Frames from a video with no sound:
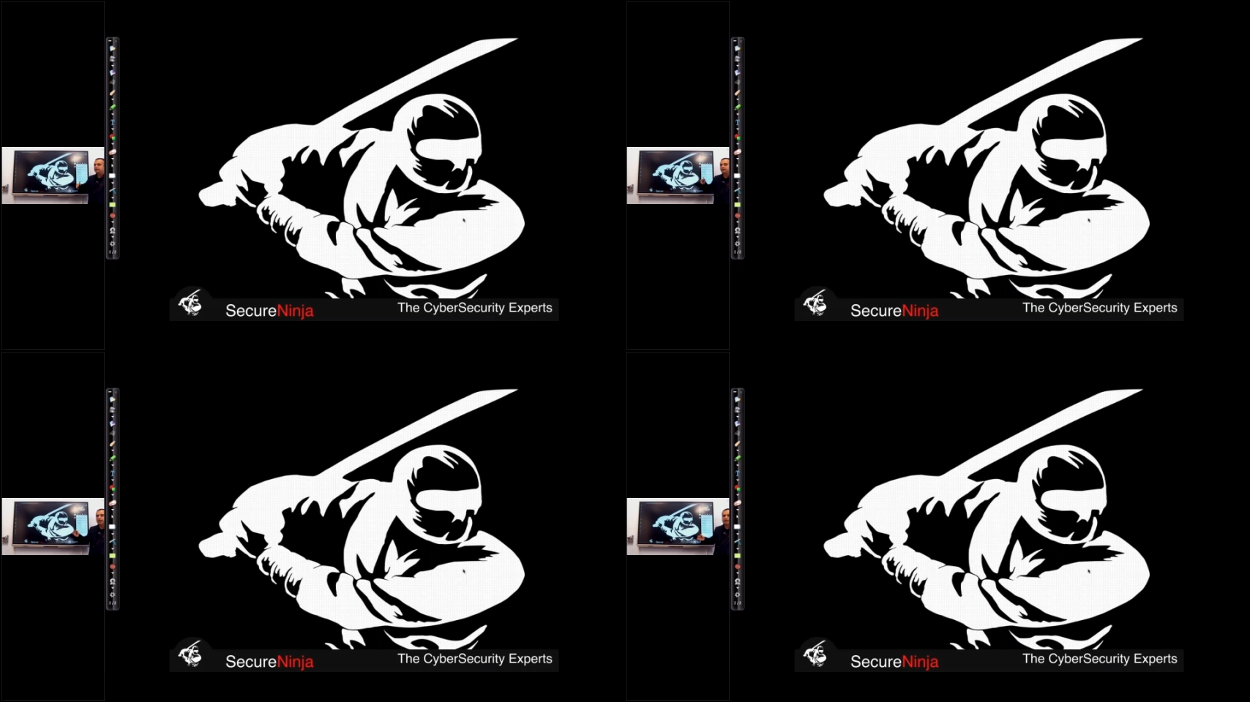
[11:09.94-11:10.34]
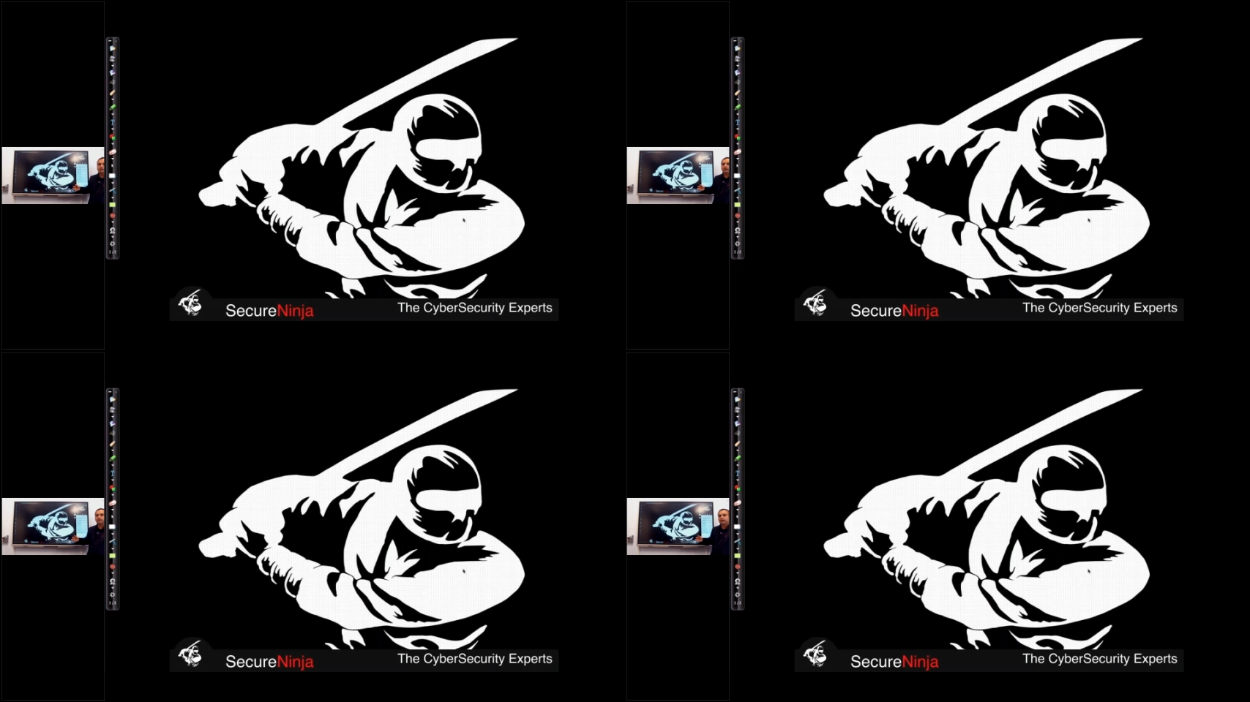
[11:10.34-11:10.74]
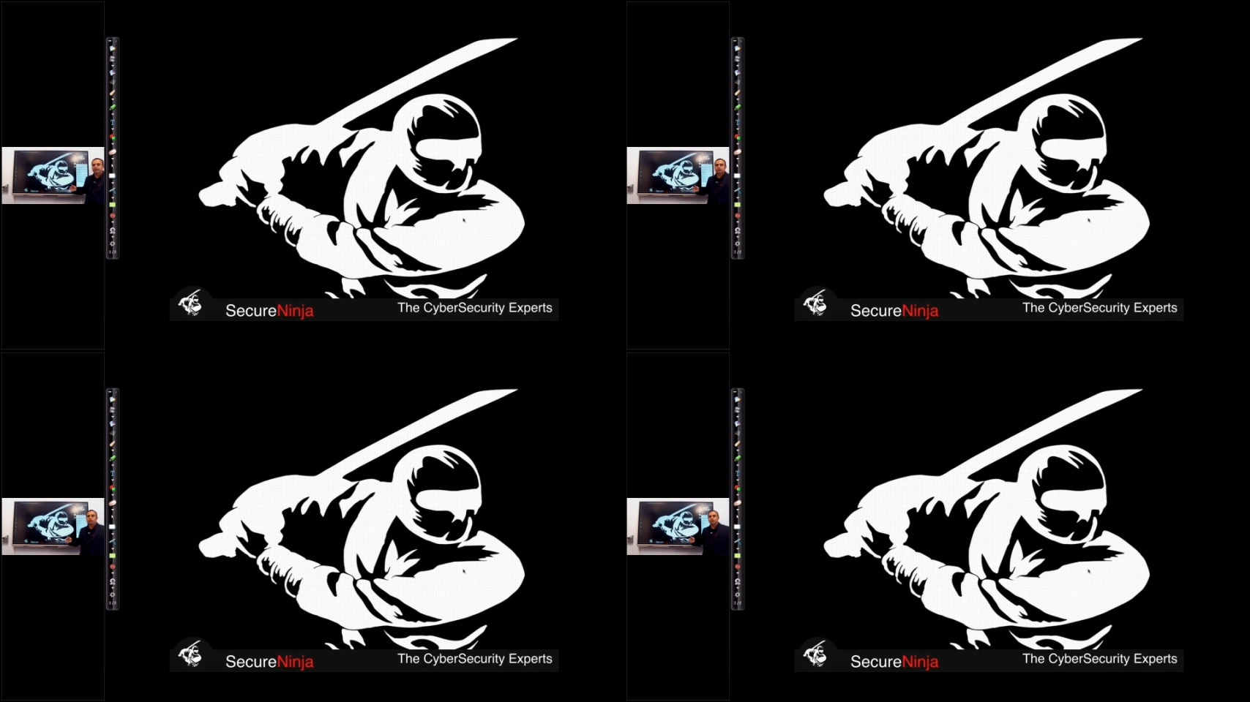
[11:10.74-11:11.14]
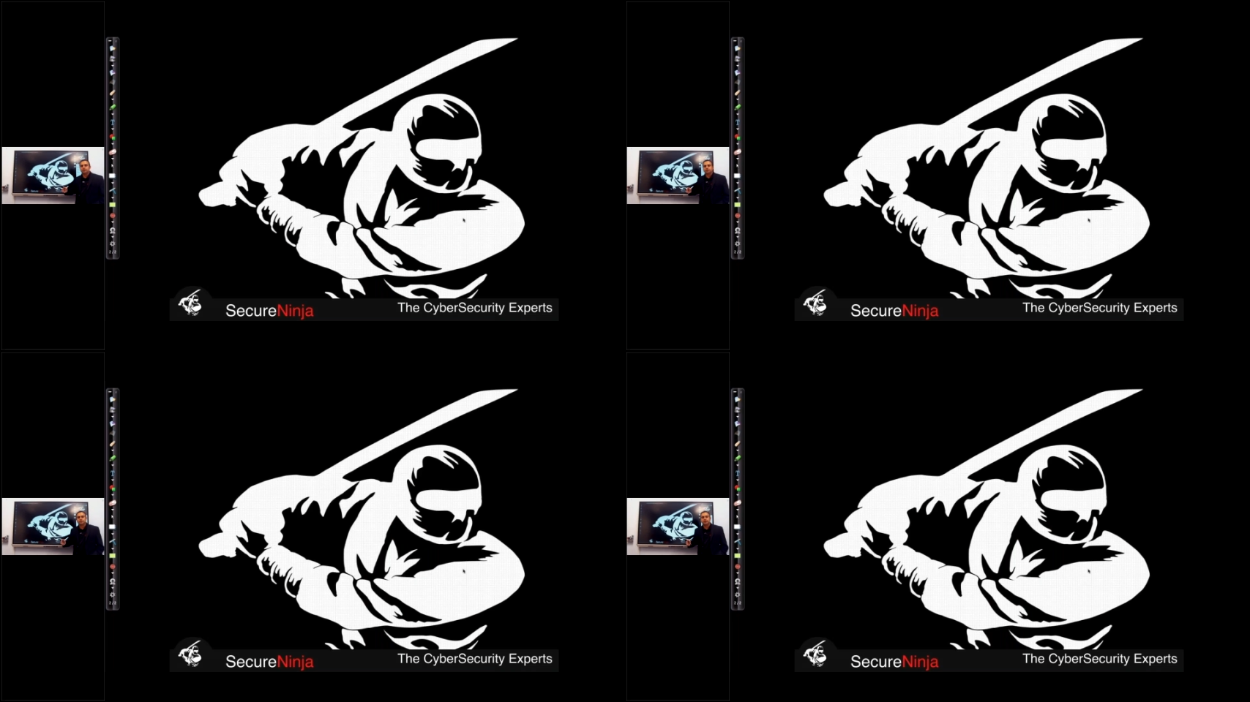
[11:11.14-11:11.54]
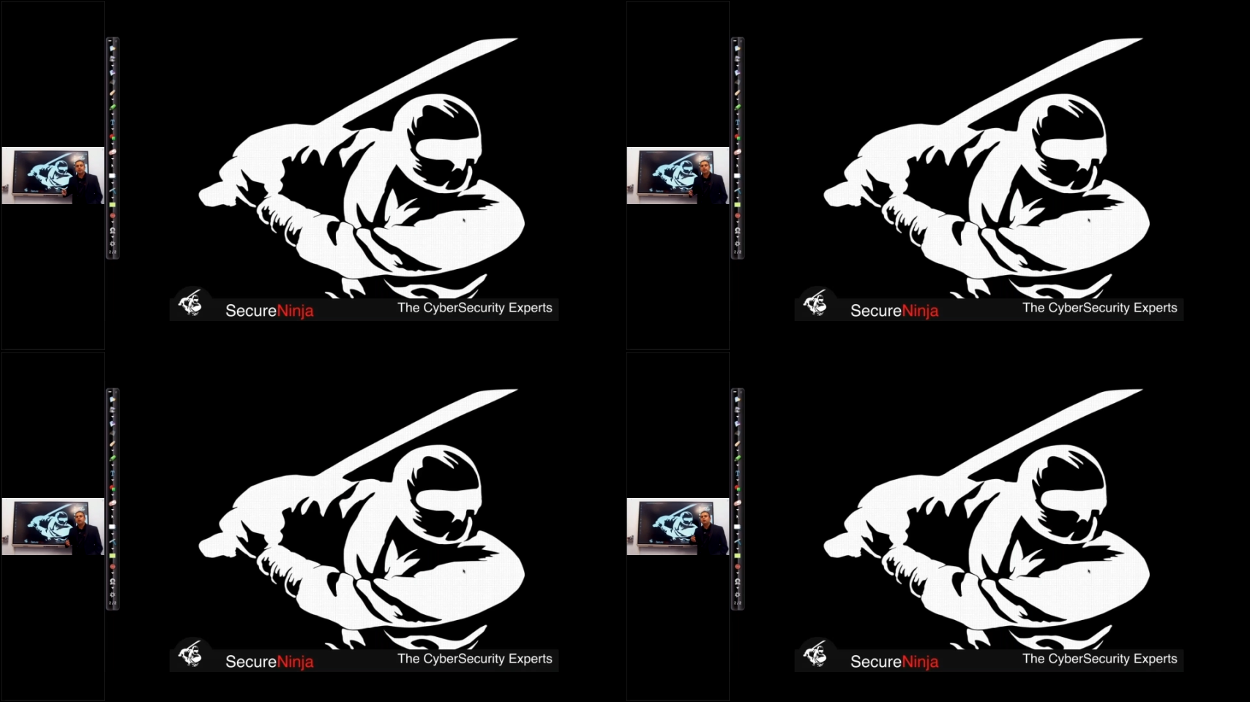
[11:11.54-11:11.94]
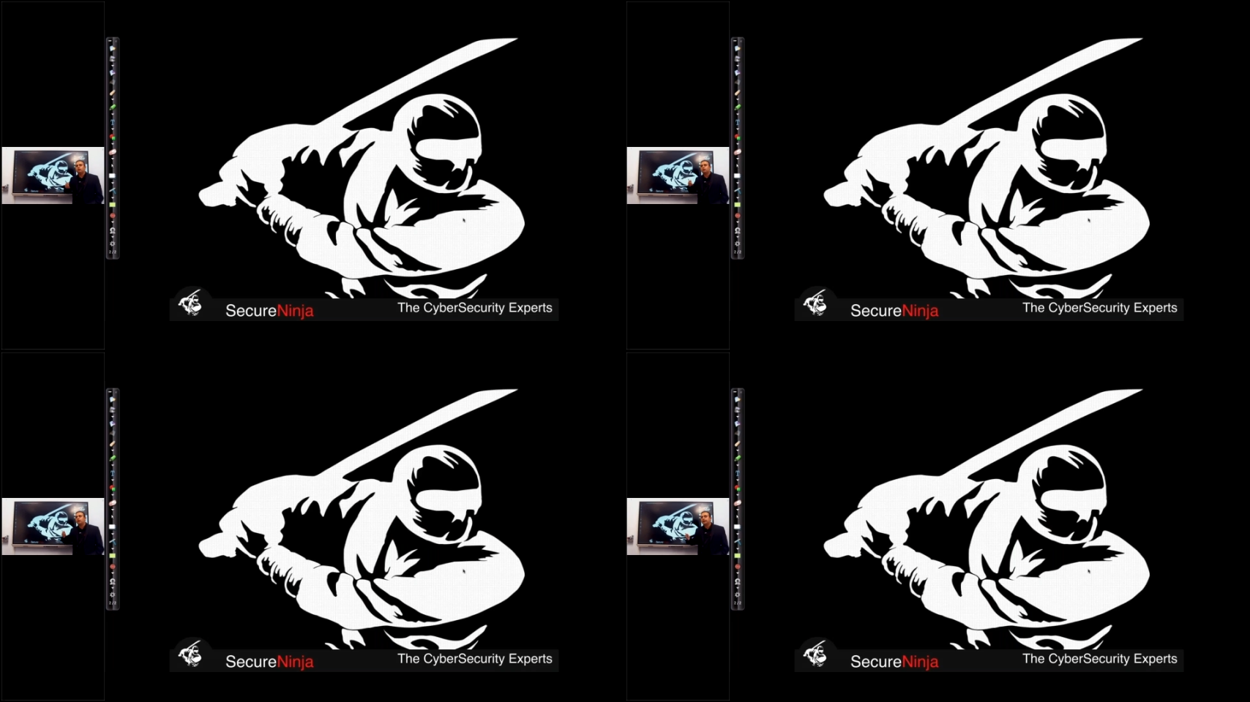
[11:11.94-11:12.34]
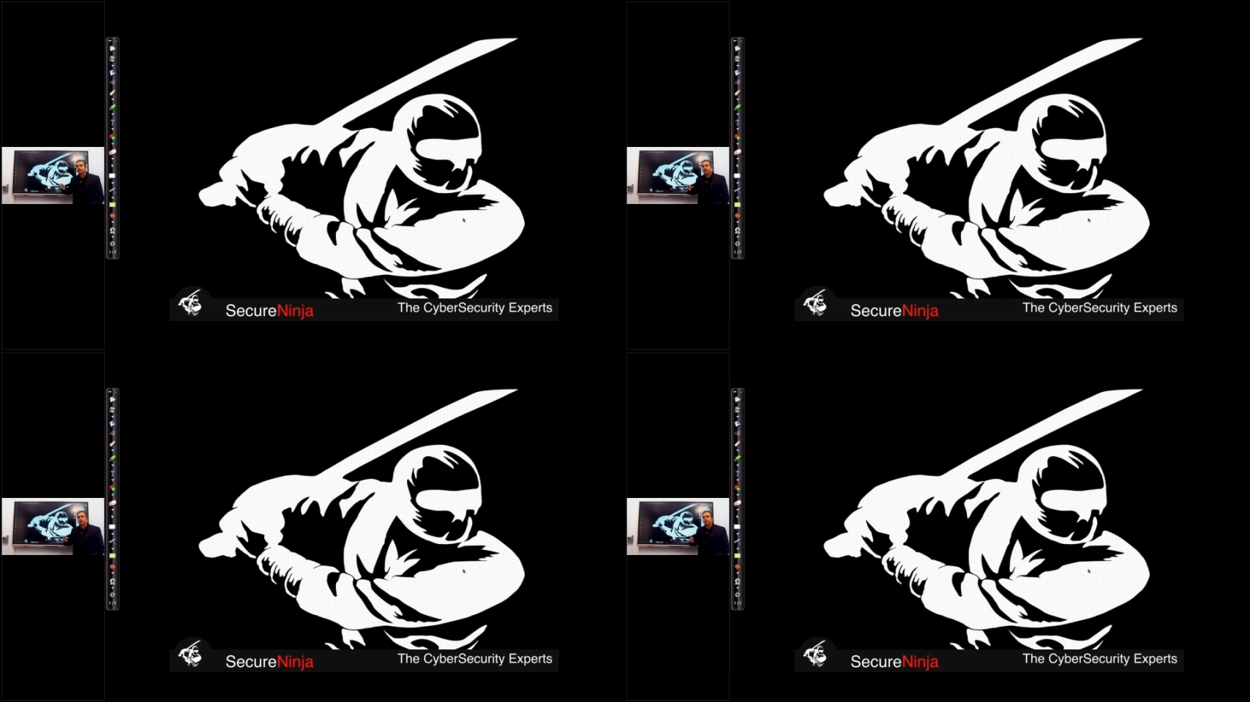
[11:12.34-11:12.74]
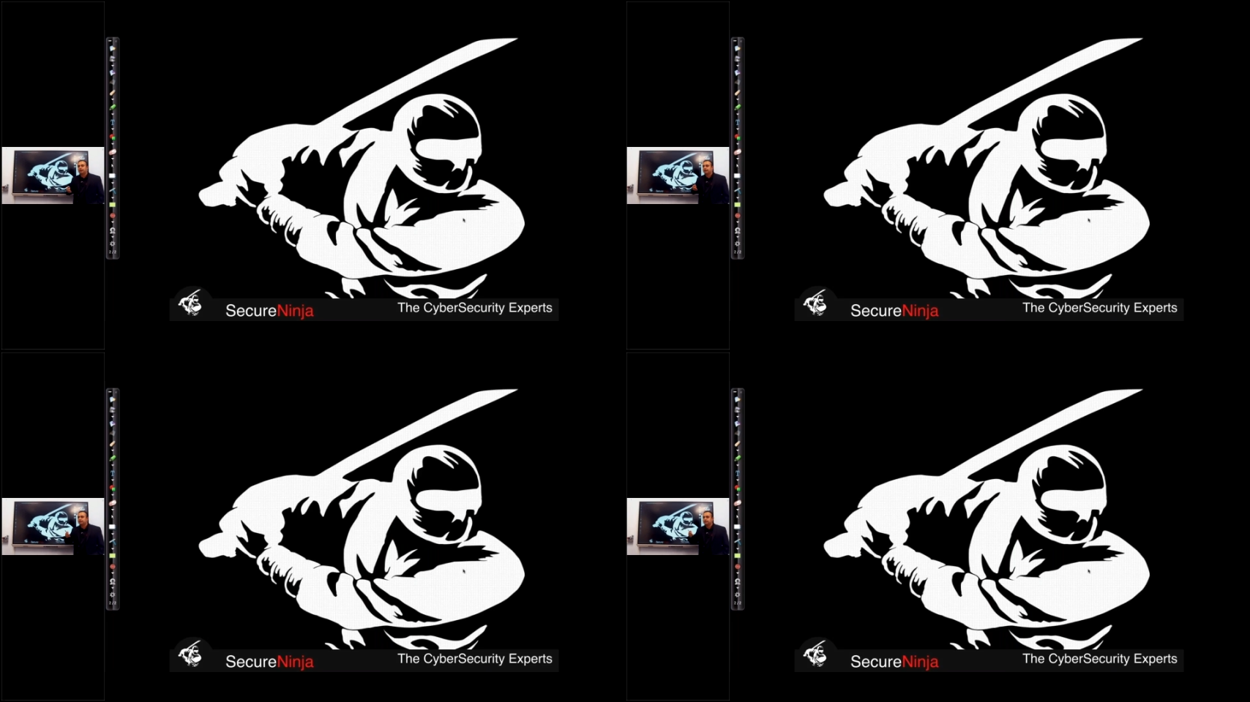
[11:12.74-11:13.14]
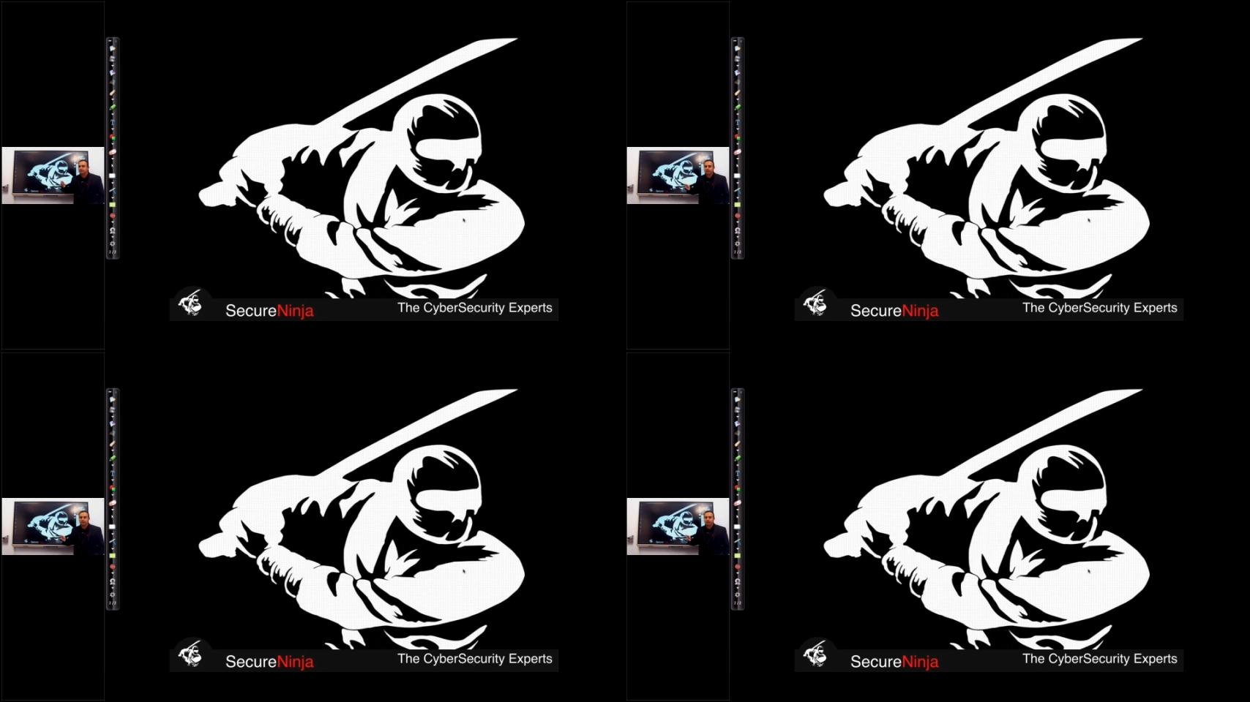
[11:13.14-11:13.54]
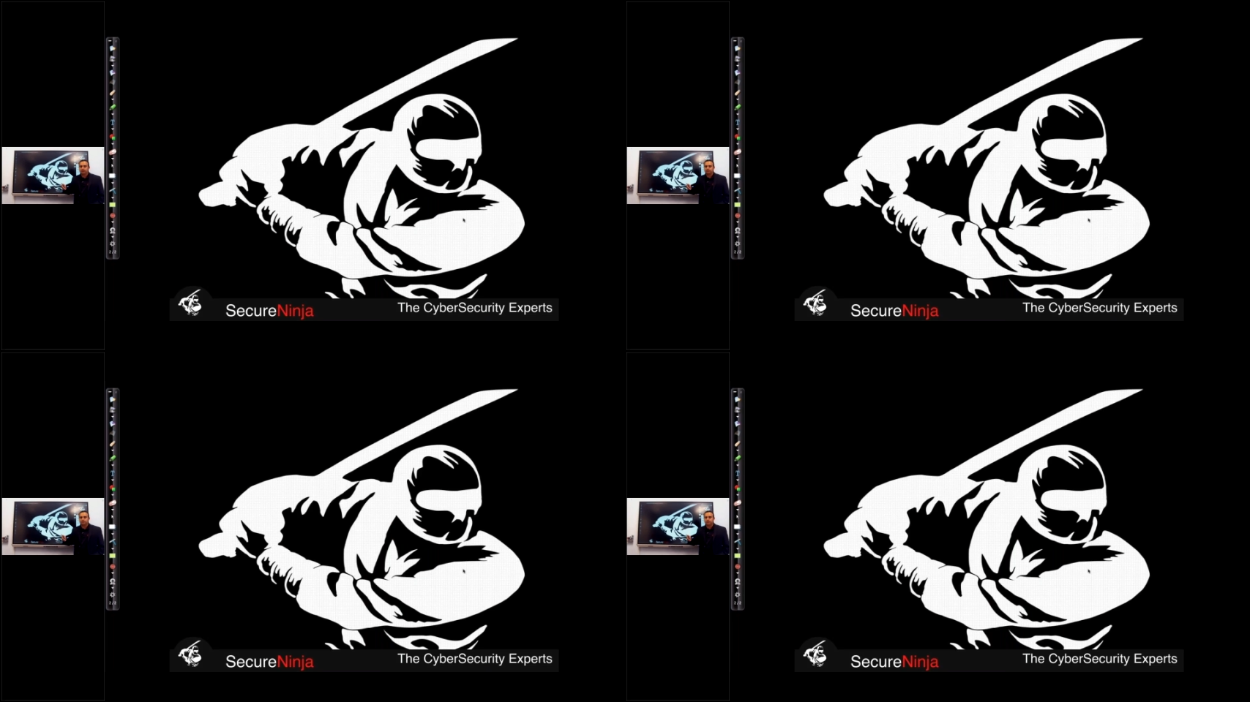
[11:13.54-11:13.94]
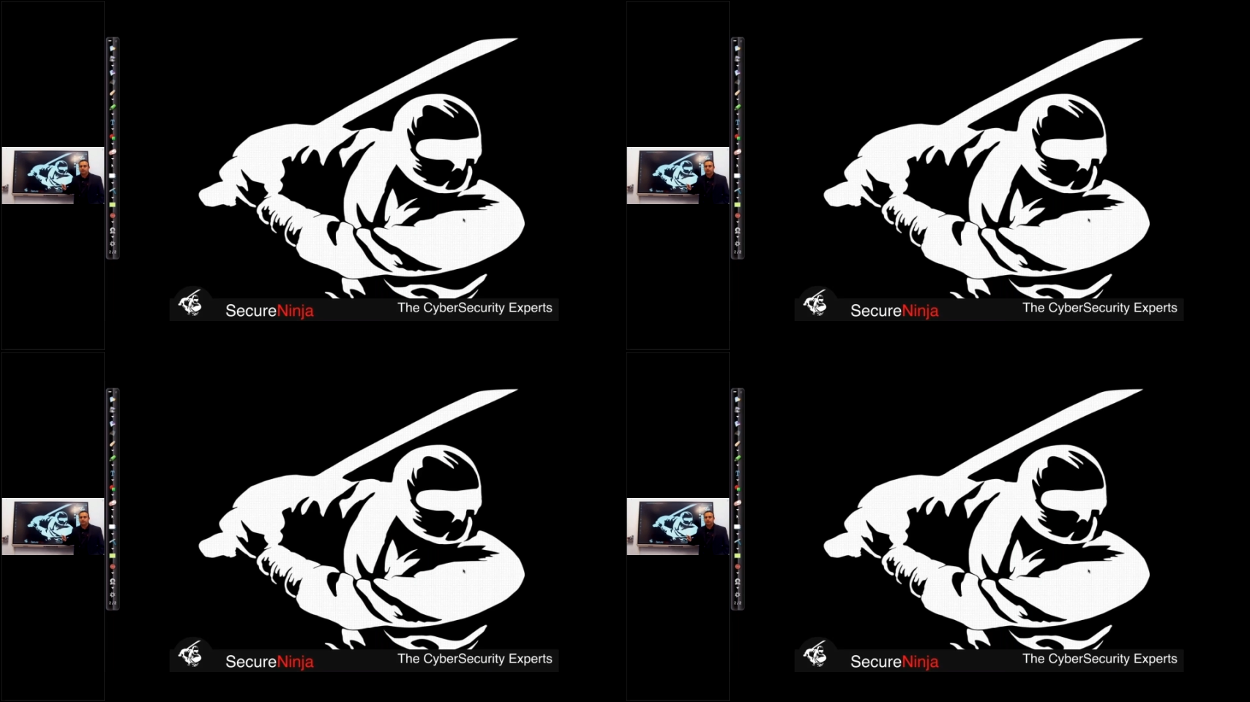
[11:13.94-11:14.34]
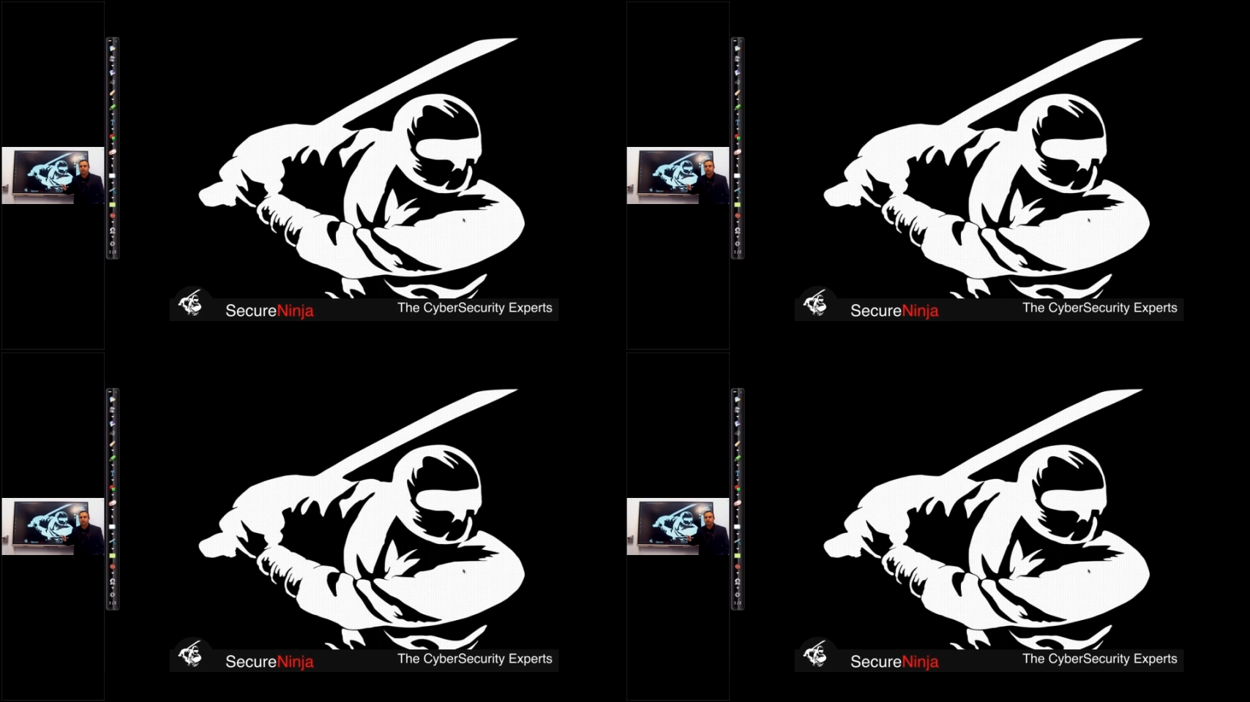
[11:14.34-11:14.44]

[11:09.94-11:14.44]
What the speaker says: [unreadable: no face in view]